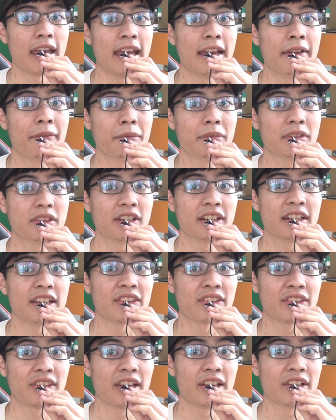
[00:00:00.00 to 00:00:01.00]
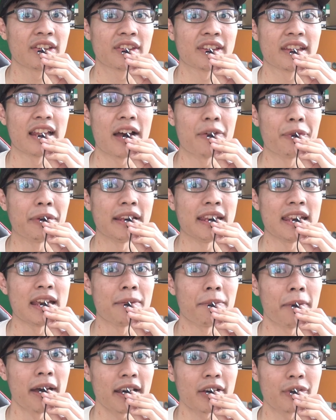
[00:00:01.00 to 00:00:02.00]
M36
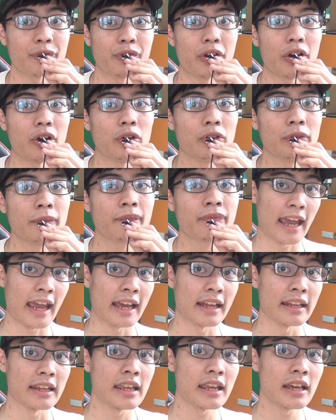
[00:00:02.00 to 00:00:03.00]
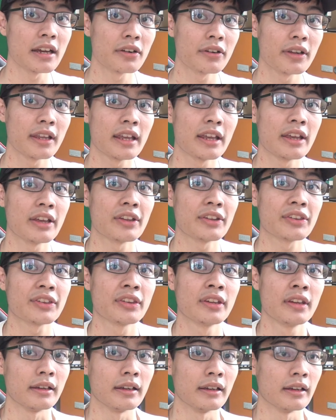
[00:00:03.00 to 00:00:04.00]
Lavalier microphone, and here is
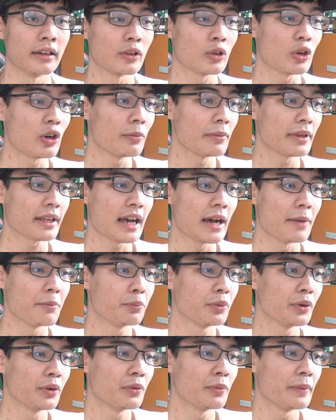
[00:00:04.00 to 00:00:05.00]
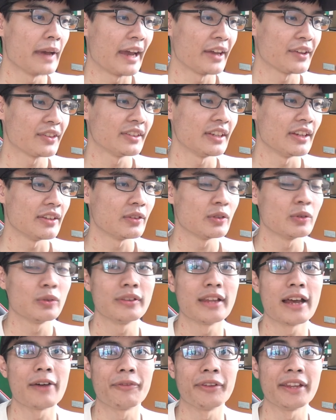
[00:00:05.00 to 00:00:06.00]
the Comica Boom XD2
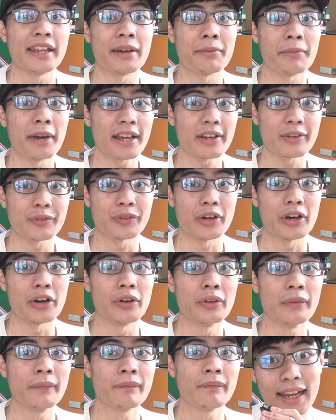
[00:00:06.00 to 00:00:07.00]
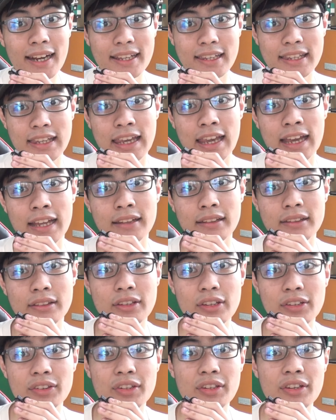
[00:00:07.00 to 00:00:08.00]
lavalier microphone. And again,
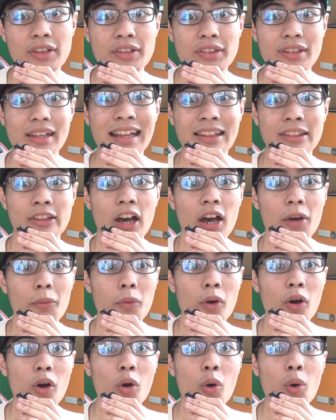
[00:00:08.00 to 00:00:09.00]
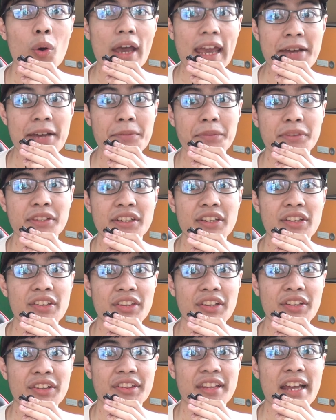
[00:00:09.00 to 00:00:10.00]
this is a Nubwo
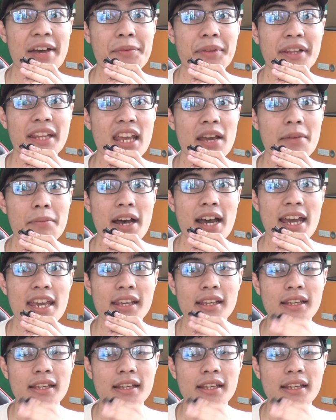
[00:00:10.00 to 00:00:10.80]
M36 lavalier mic,